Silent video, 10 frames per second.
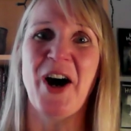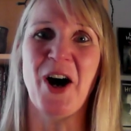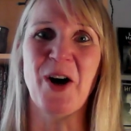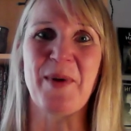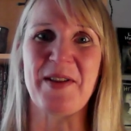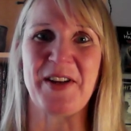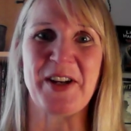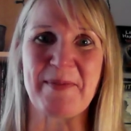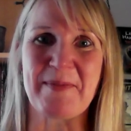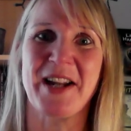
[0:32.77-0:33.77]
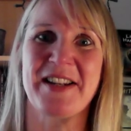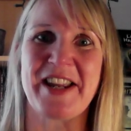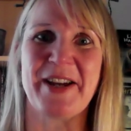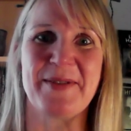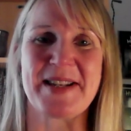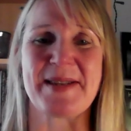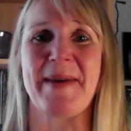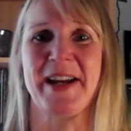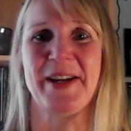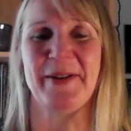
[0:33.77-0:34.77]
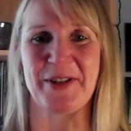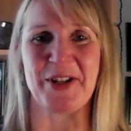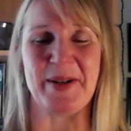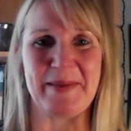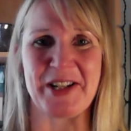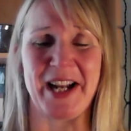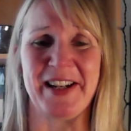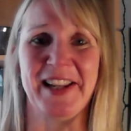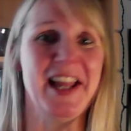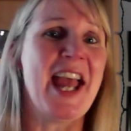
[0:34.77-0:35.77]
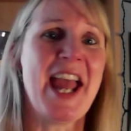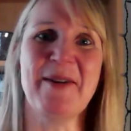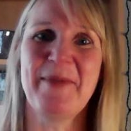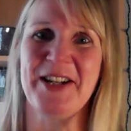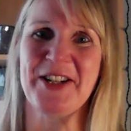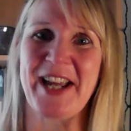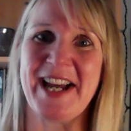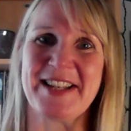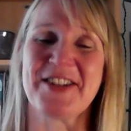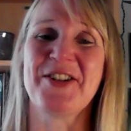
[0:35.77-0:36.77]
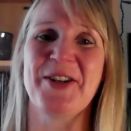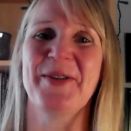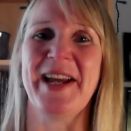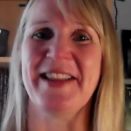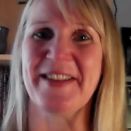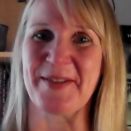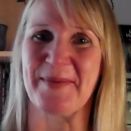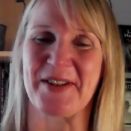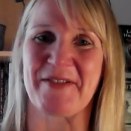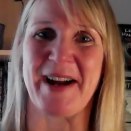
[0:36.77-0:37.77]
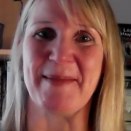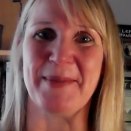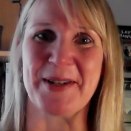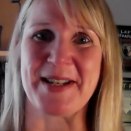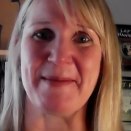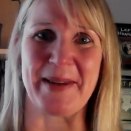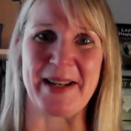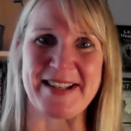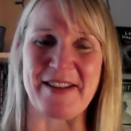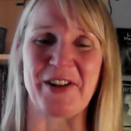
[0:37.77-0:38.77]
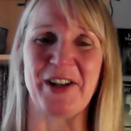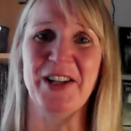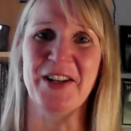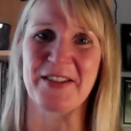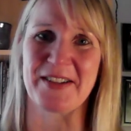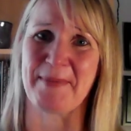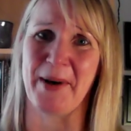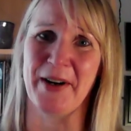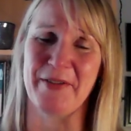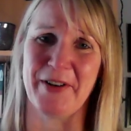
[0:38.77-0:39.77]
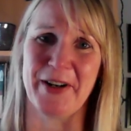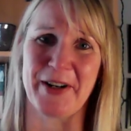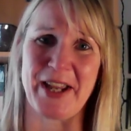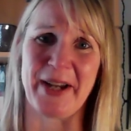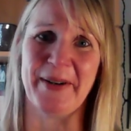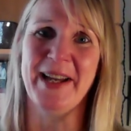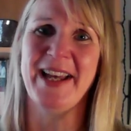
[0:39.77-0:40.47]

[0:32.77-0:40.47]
or whether you're brand new to my YouTube channel, in which case do hit the subscribe button because I've got lots more for you